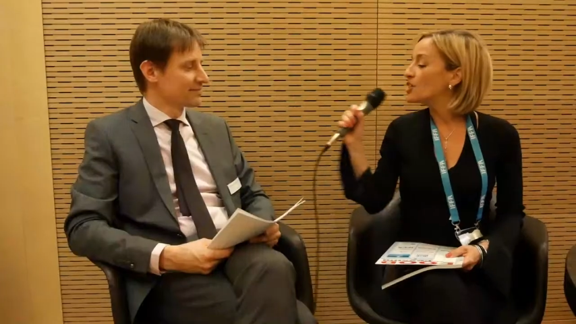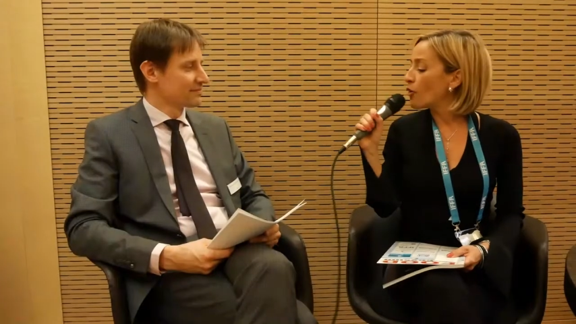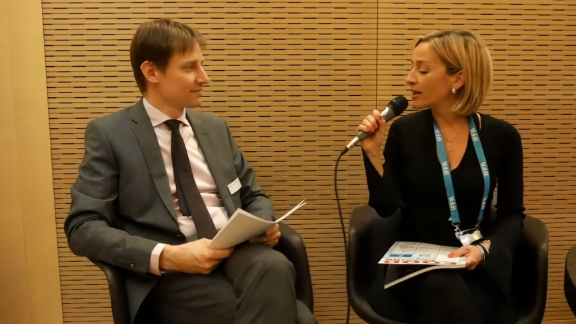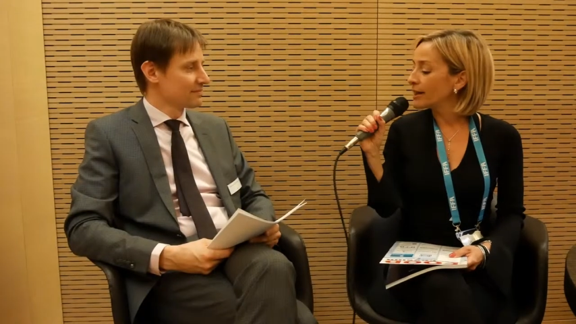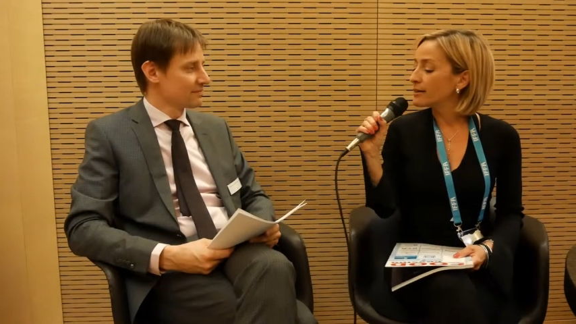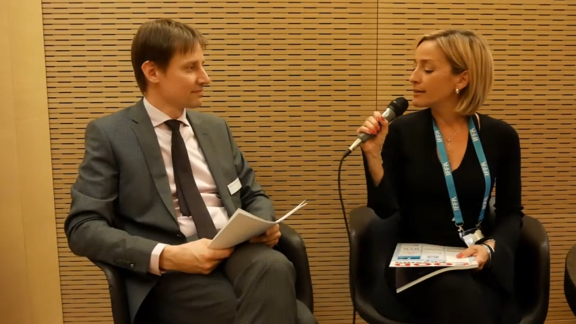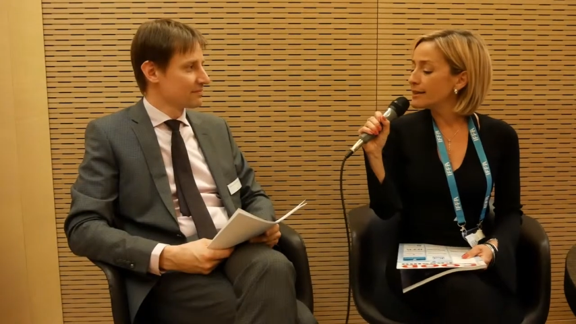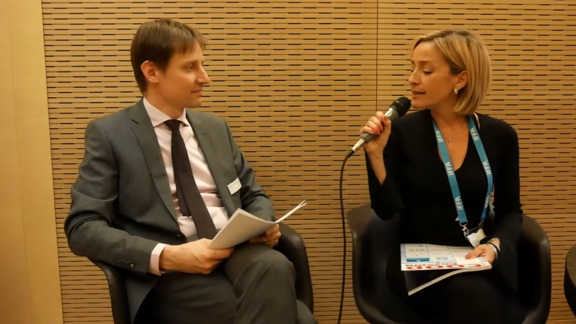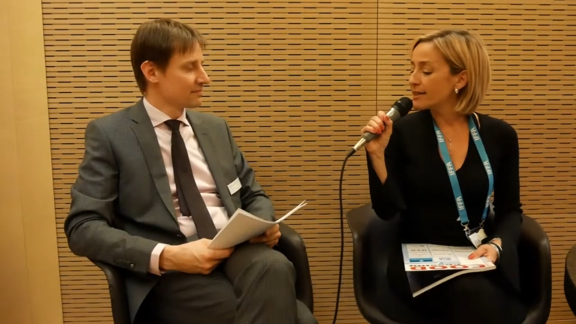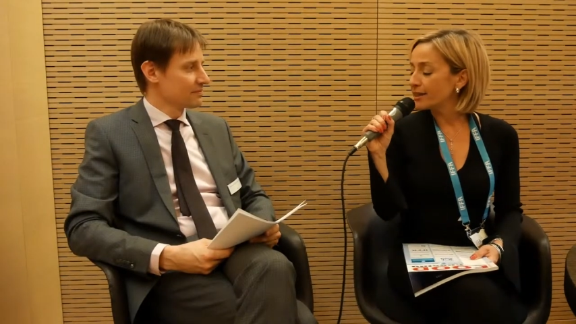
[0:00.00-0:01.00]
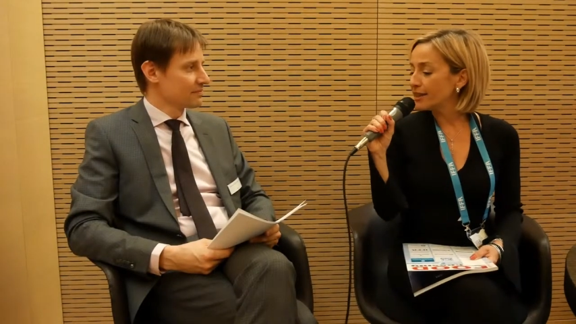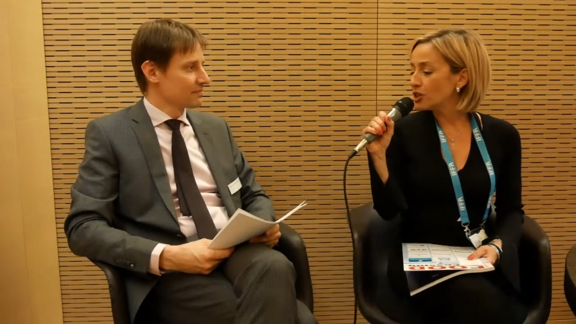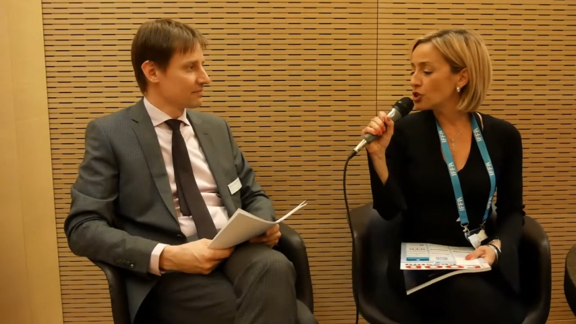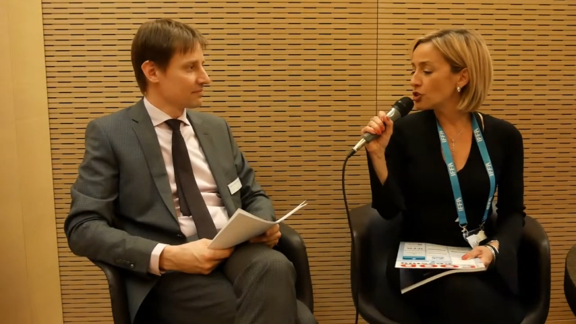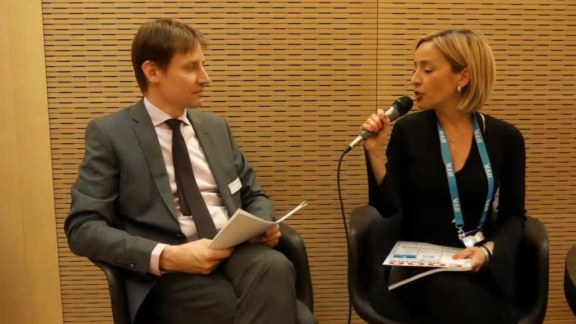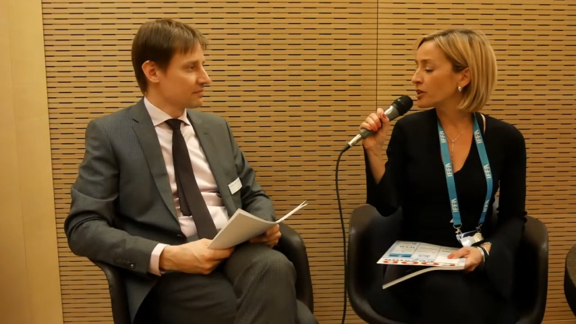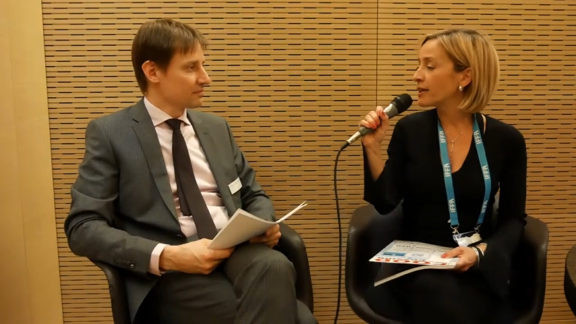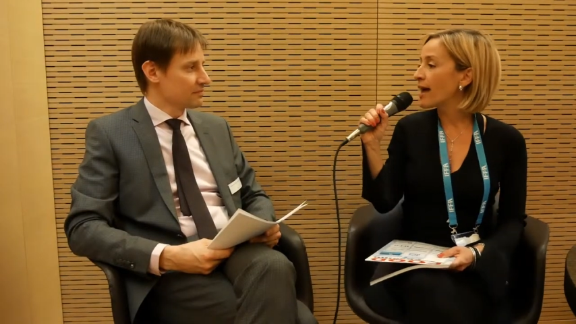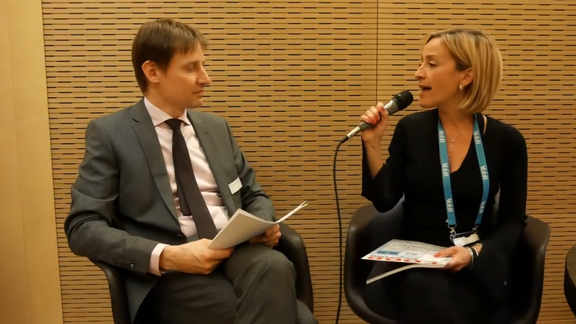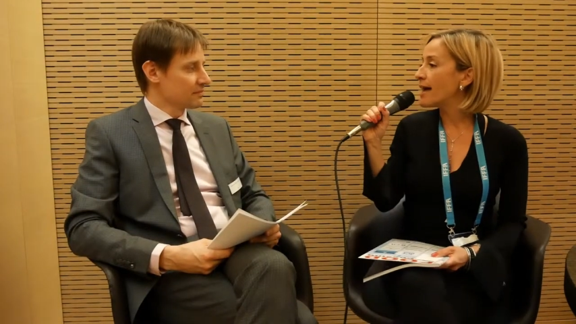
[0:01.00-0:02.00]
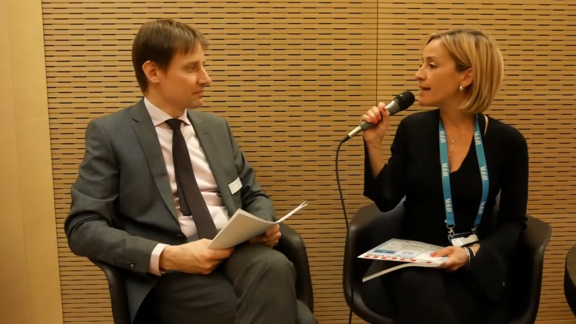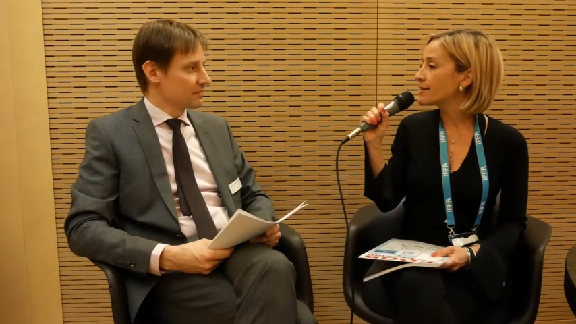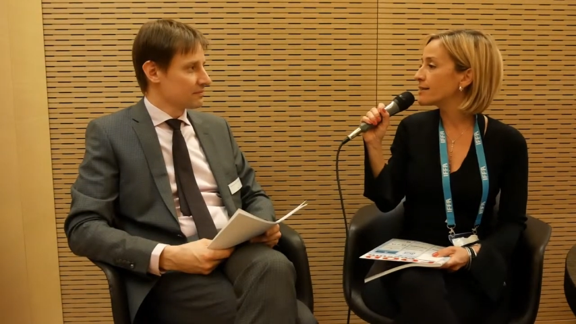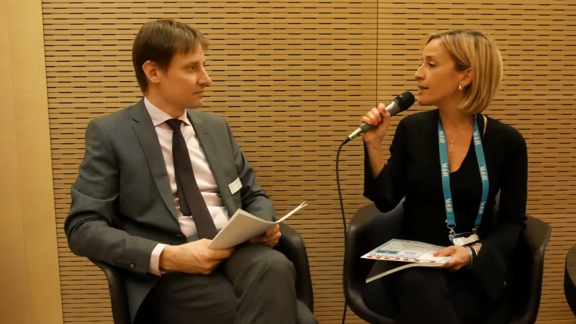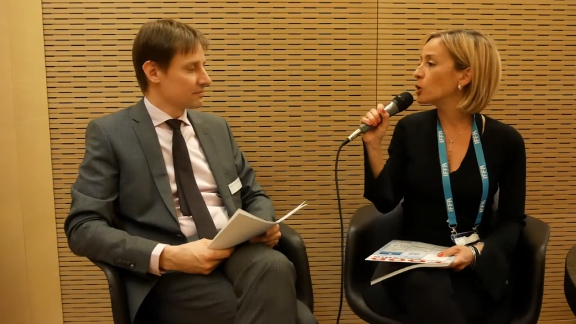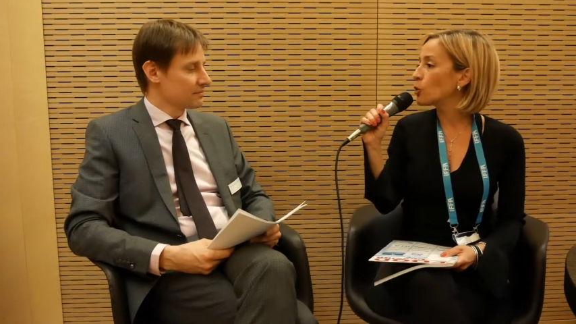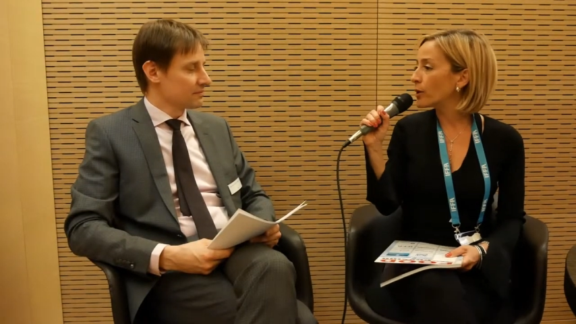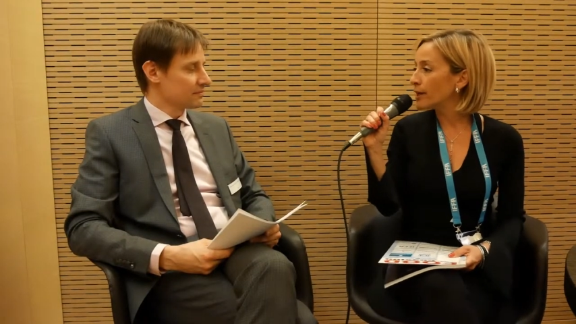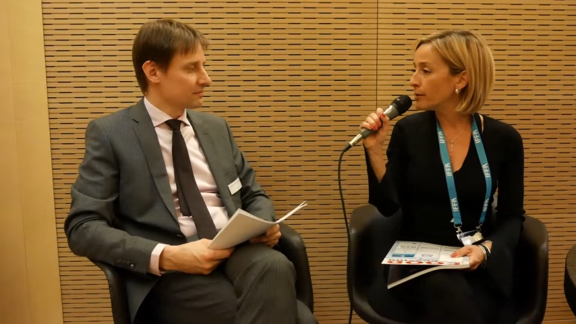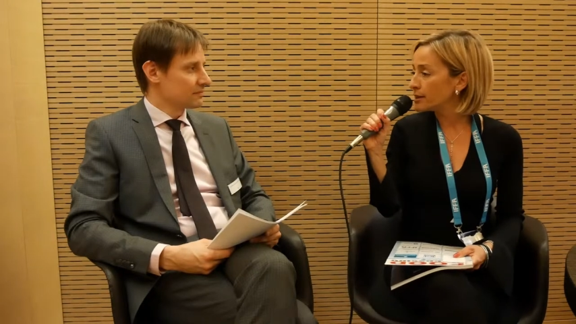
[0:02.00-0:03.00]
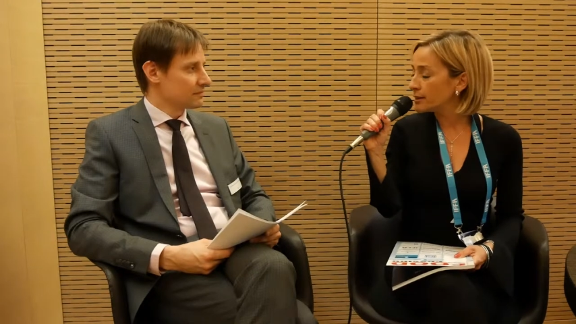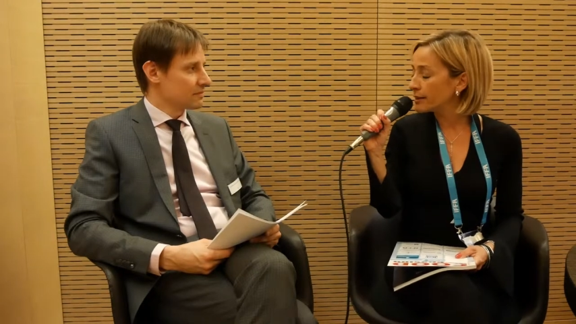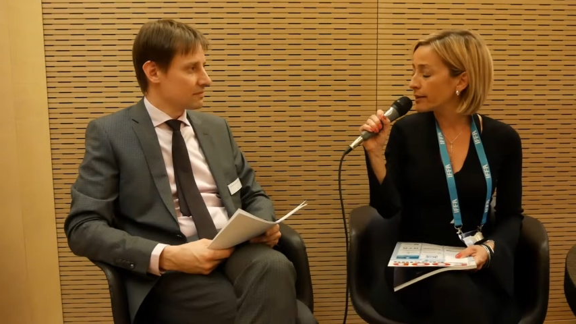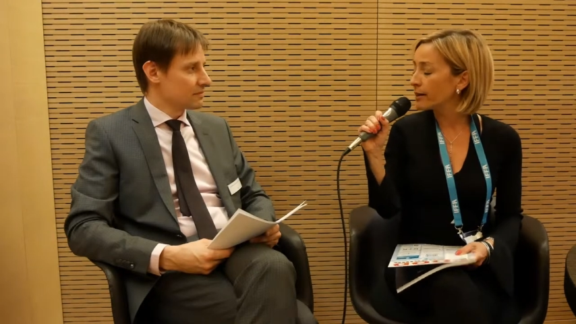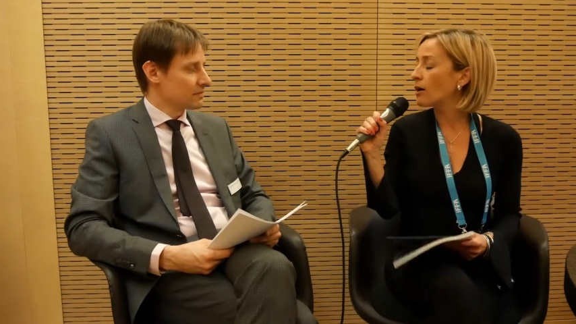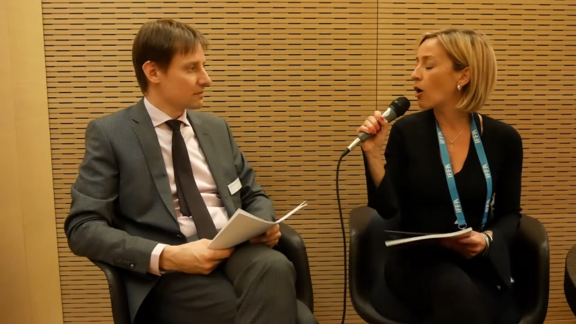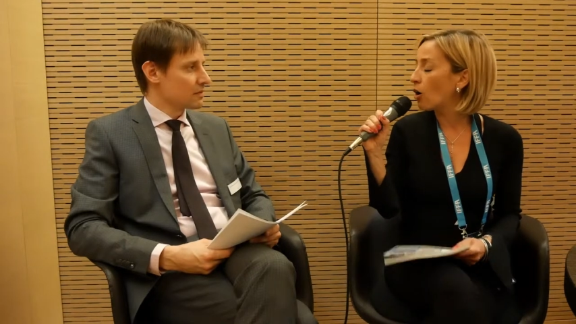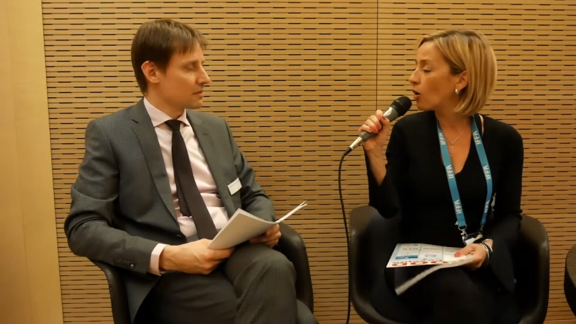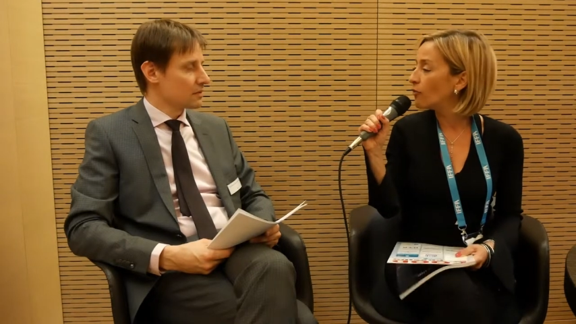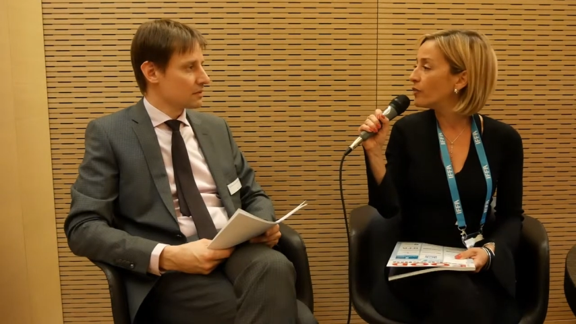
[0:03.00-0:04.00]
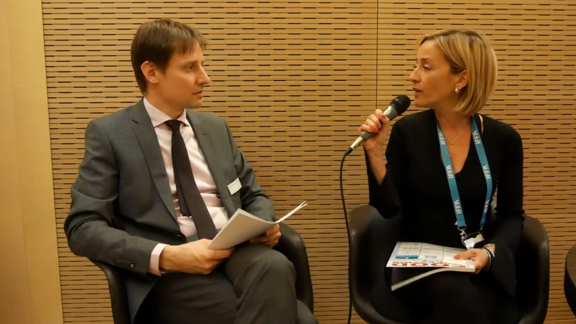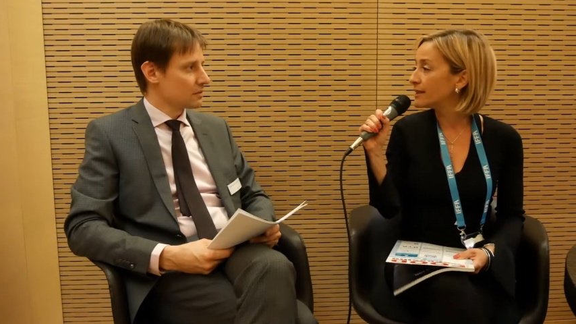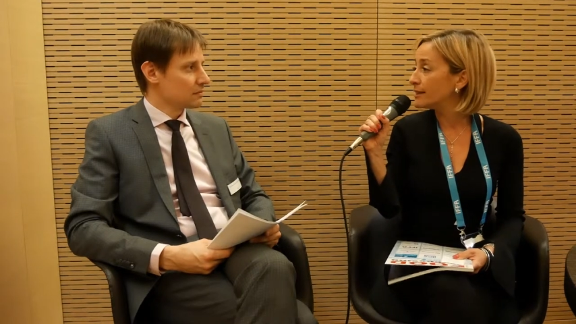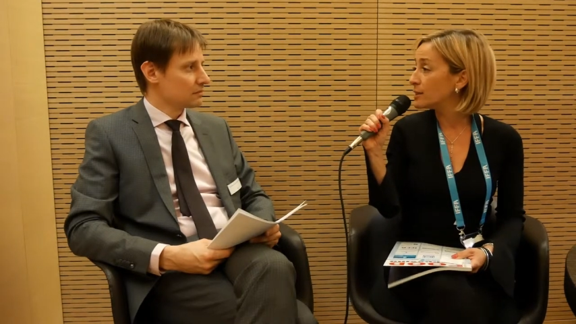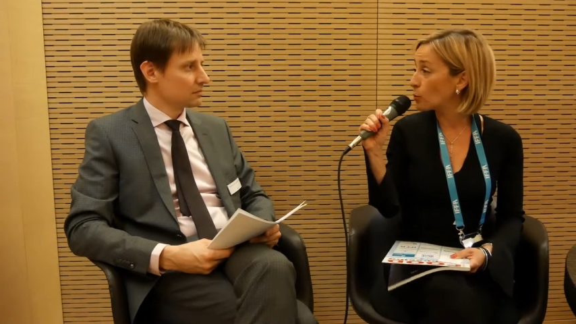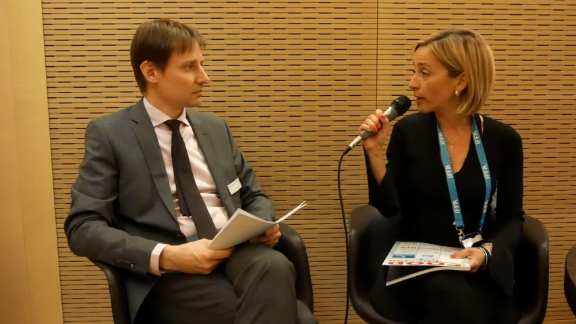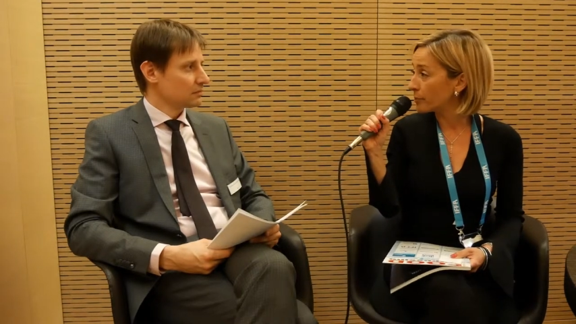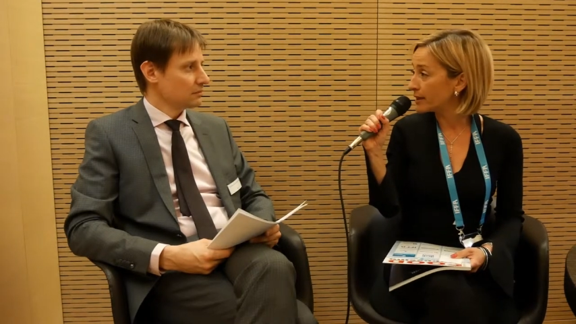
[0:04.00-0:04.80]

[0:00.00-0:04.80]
Speaker 1: John, this edition has an increasing of the square